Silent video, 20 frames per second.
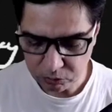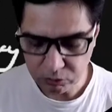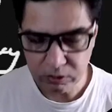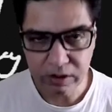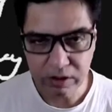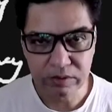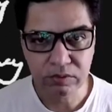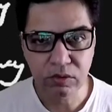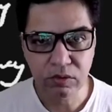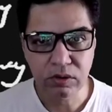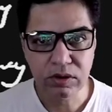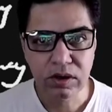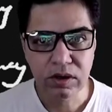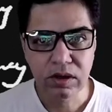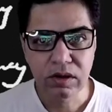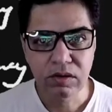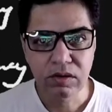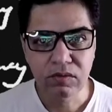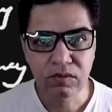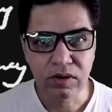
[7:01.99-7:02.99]
have got
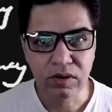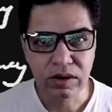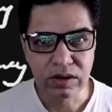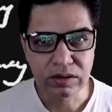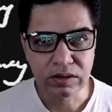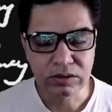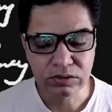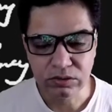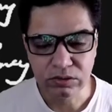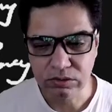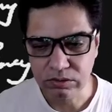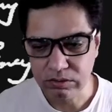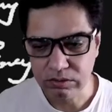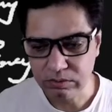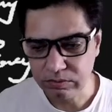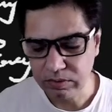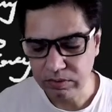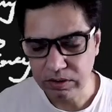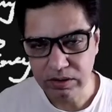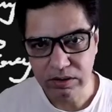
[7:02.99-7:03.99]
fungal. So
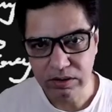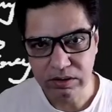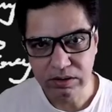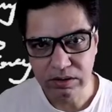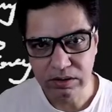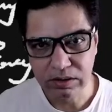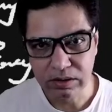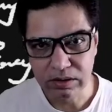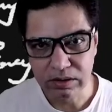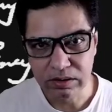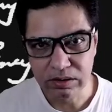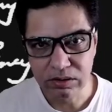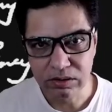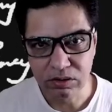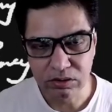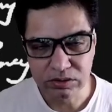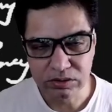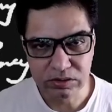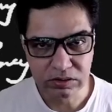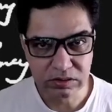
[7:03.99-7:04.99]
fungal
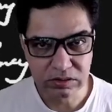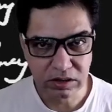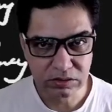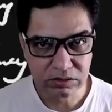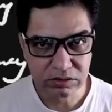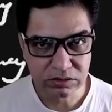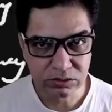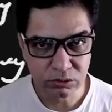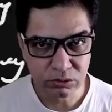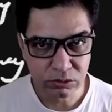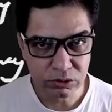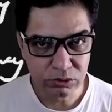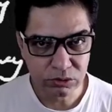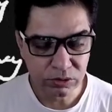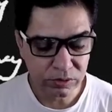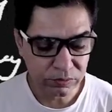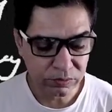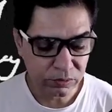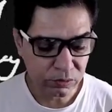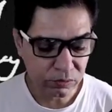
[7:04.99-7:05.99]
causes, I told you,
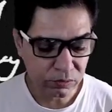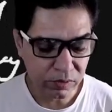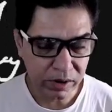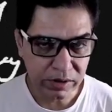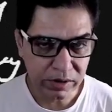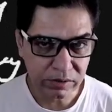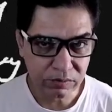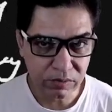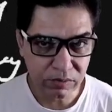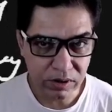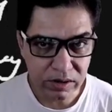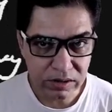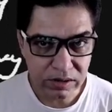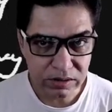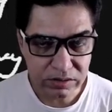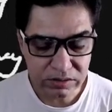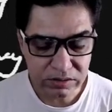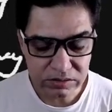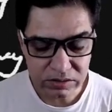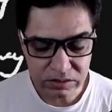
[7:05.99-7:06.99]
if you find a fungal
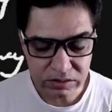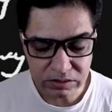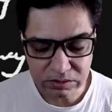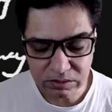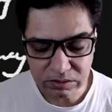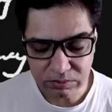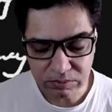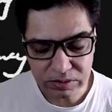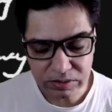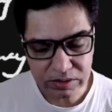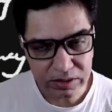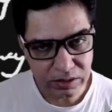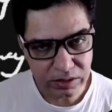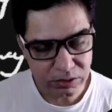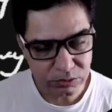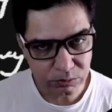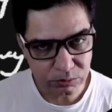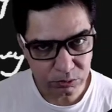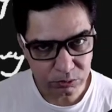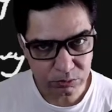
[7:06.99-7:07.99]
reason in someone, then it's
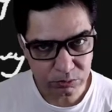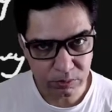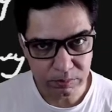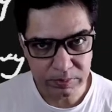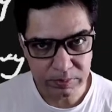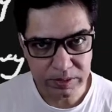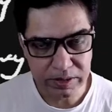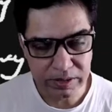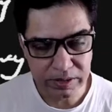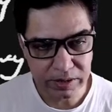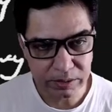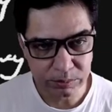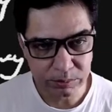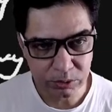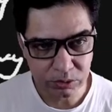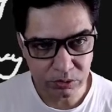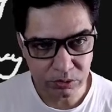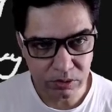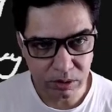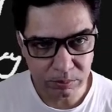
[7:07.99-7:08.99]
most probably an
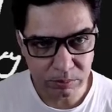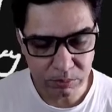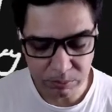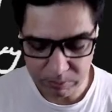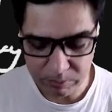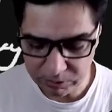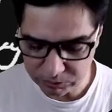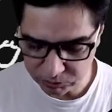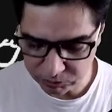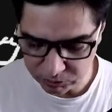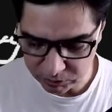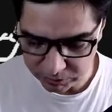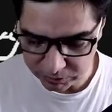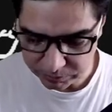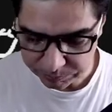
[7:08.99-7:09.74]
immunocompromised child.